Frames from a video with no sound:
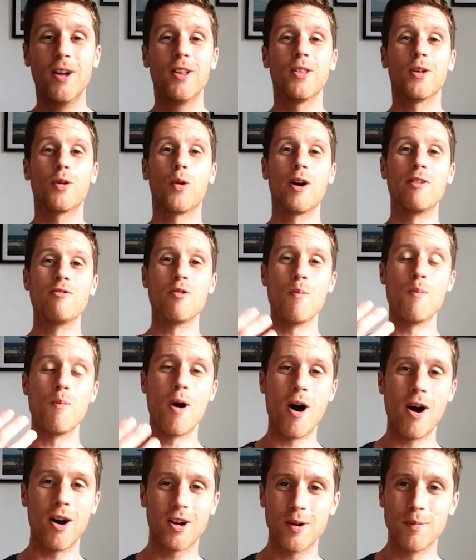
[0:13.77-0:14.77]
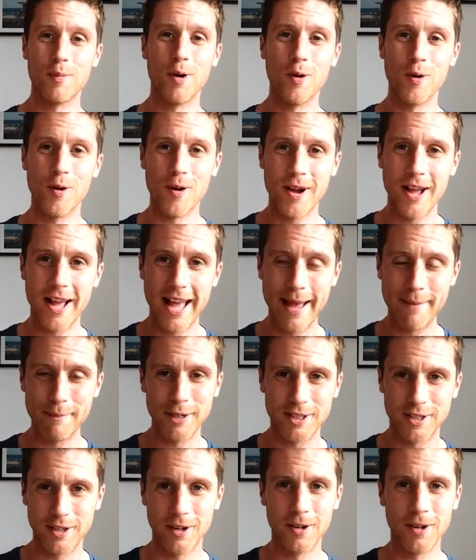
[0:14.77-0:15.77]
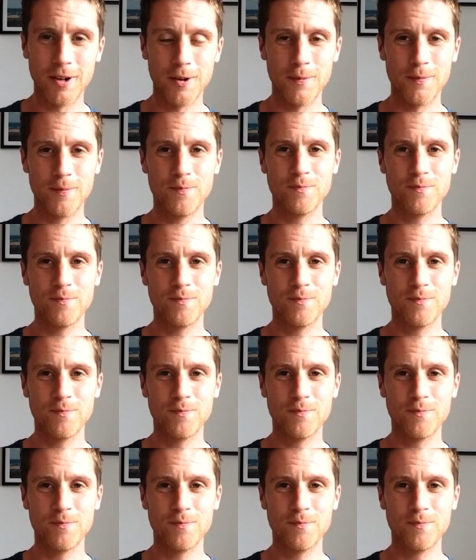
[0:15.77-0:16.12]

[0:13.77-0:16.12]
the quite remarkable Emma Turner.